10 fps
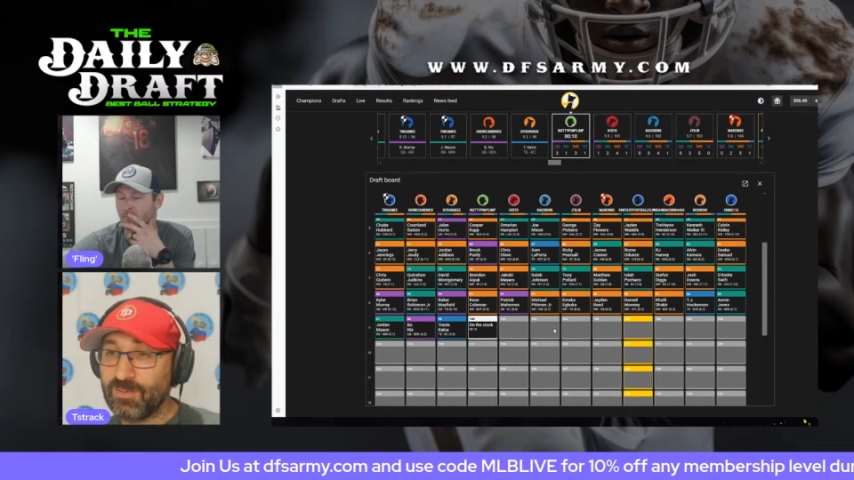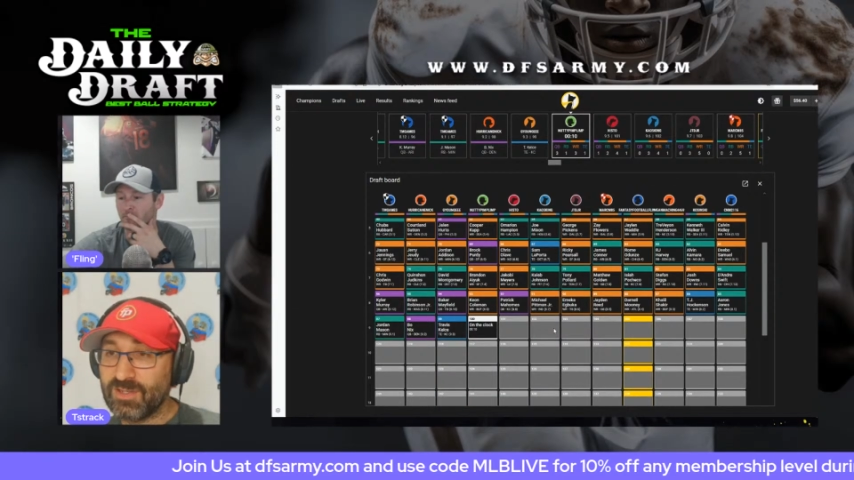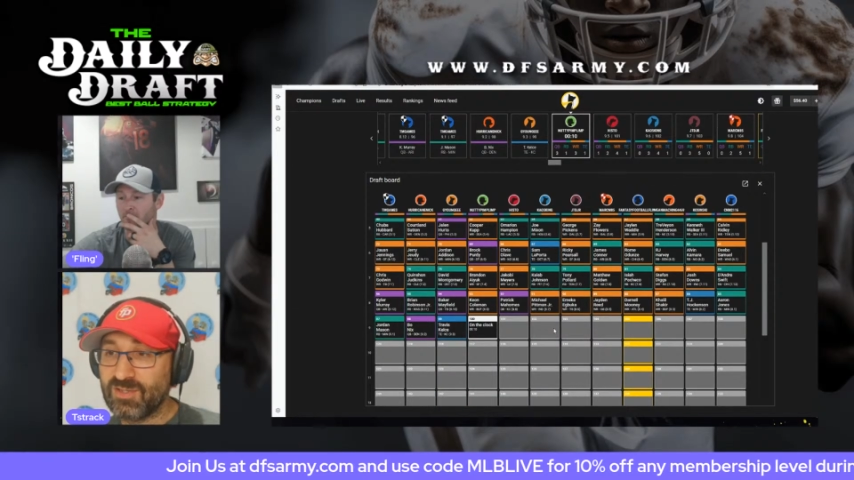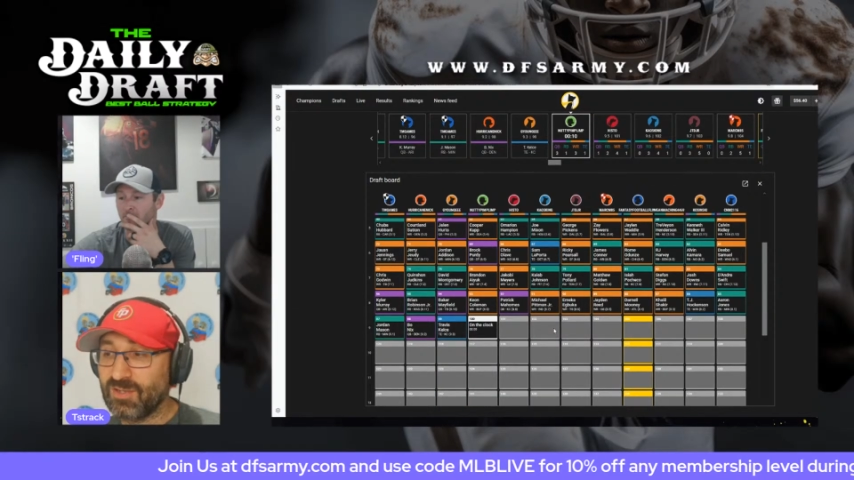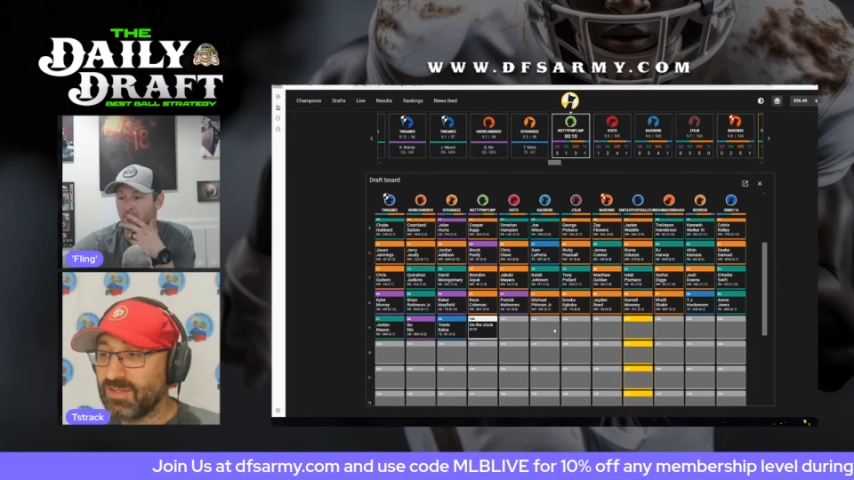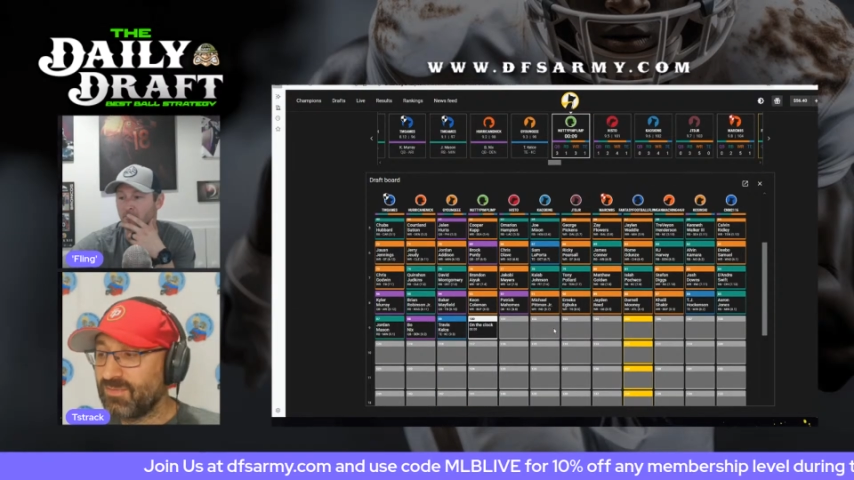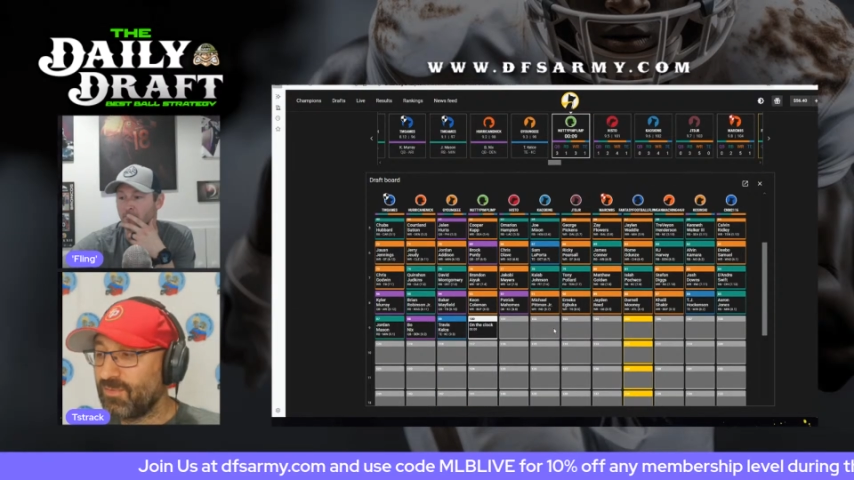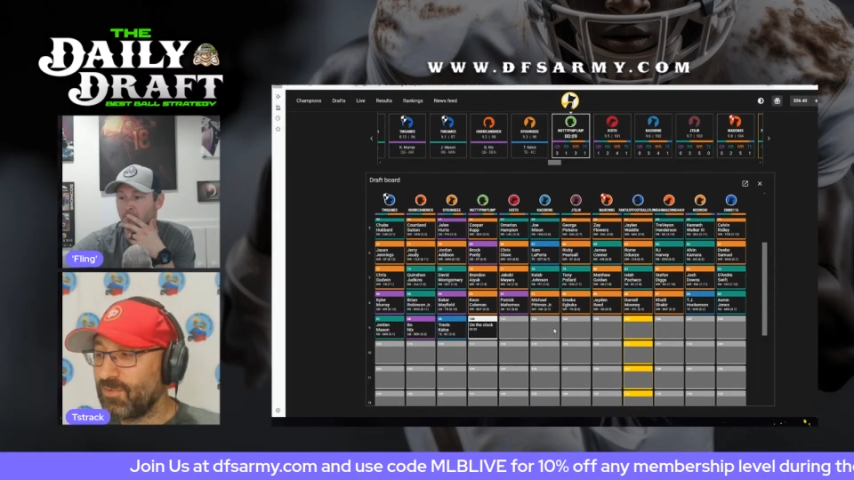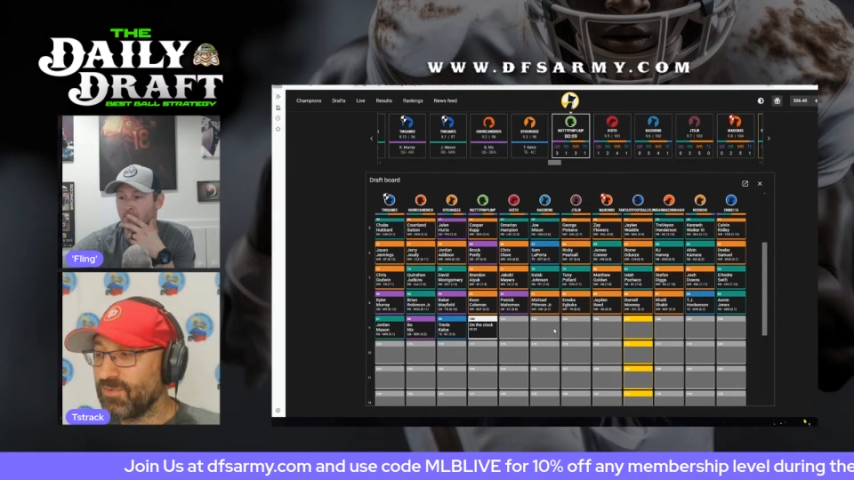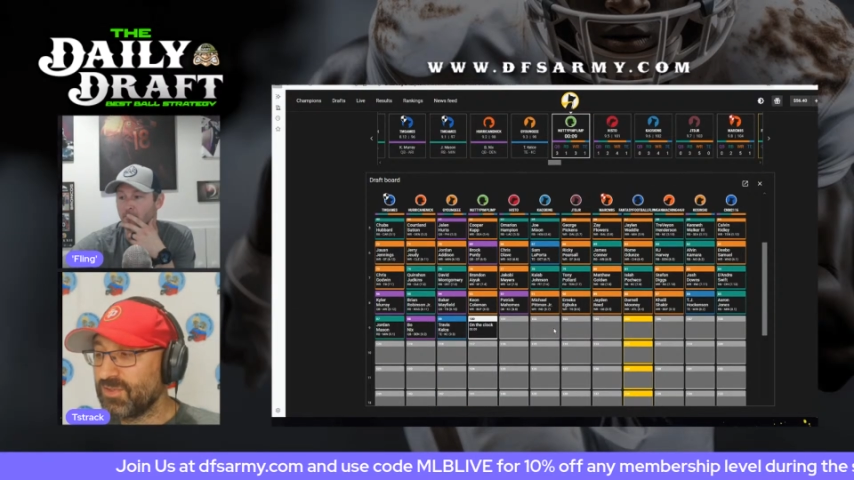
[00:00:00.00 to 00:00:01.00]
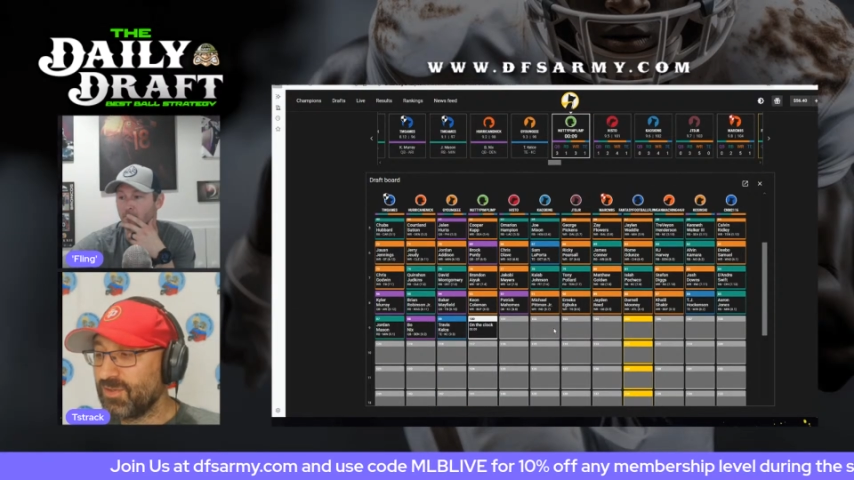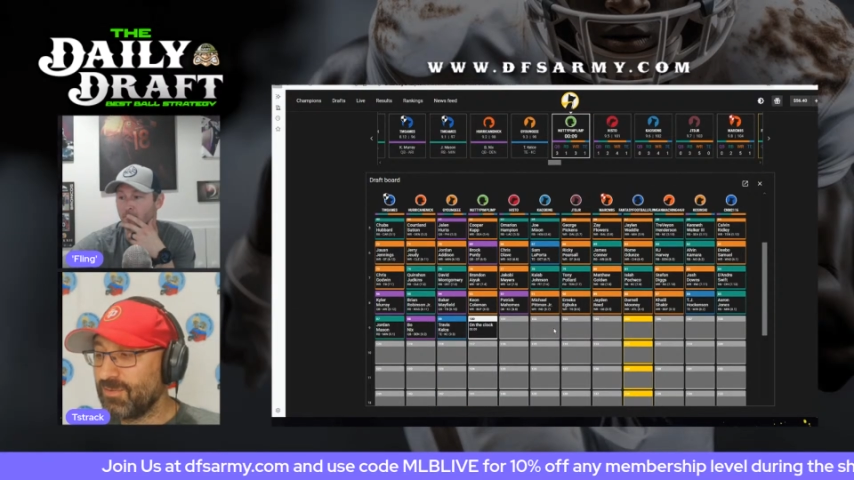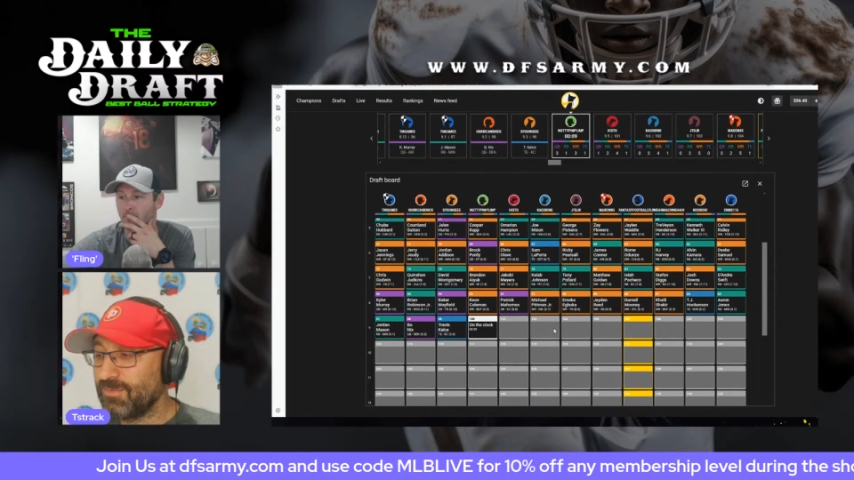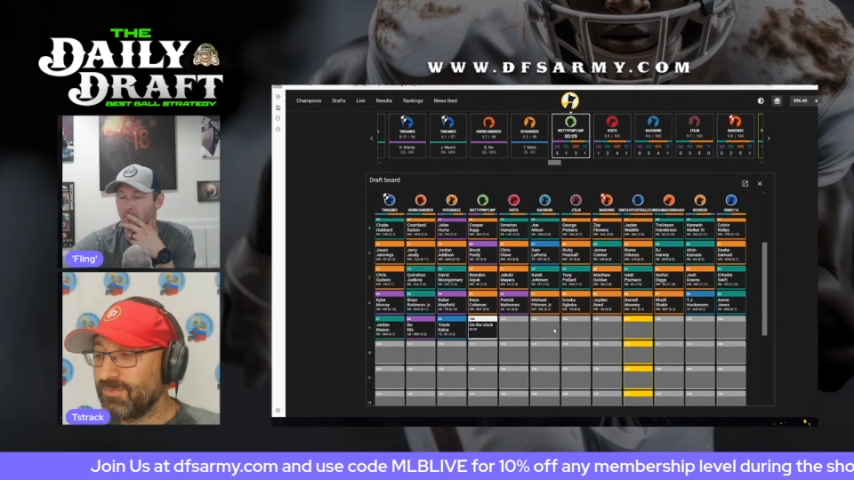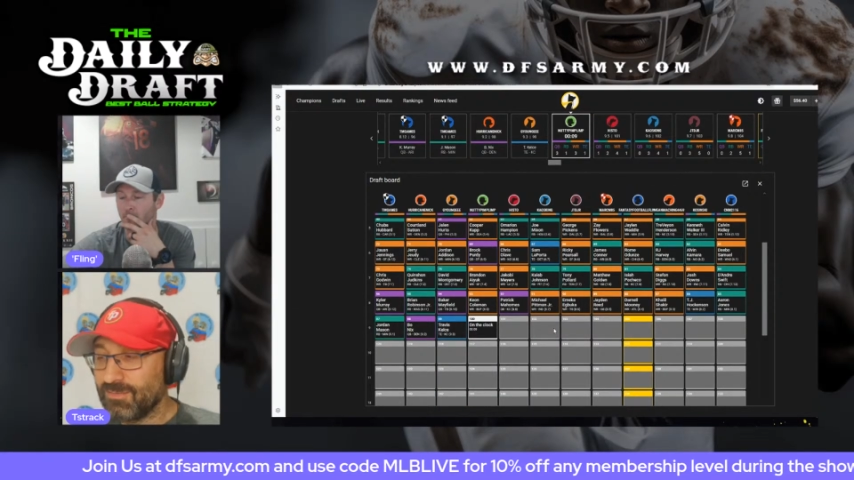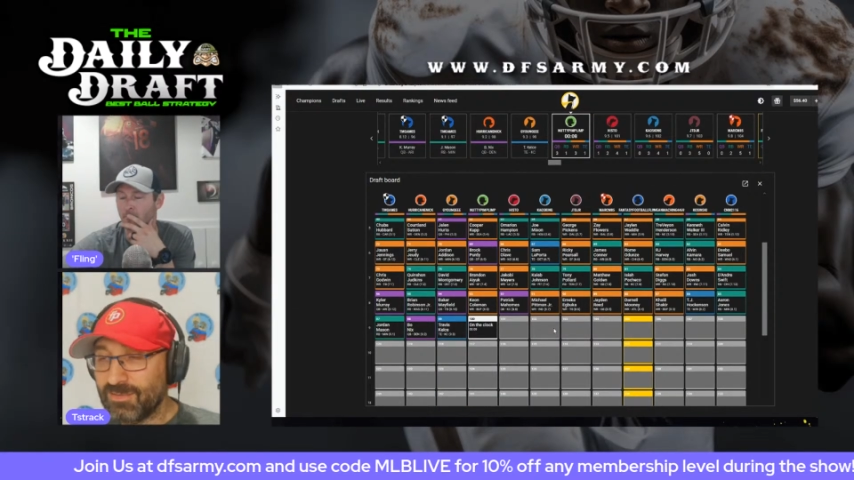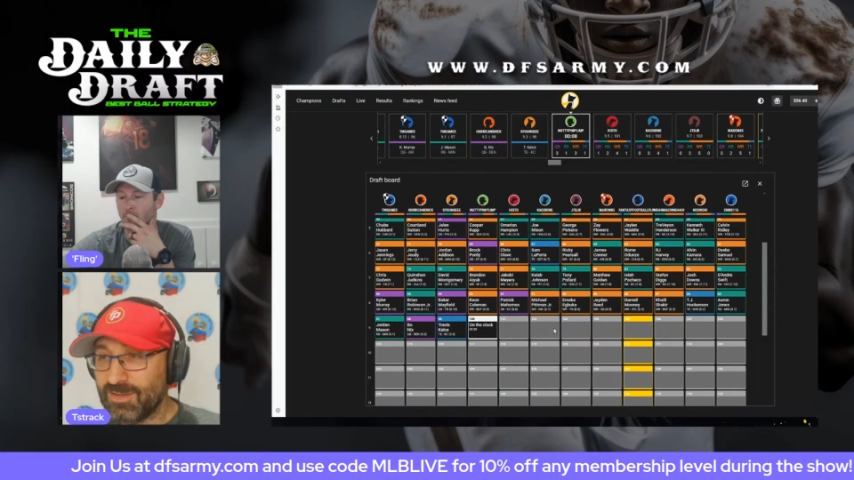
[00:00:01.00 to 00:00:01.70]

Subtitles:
whereas Dante Thornton,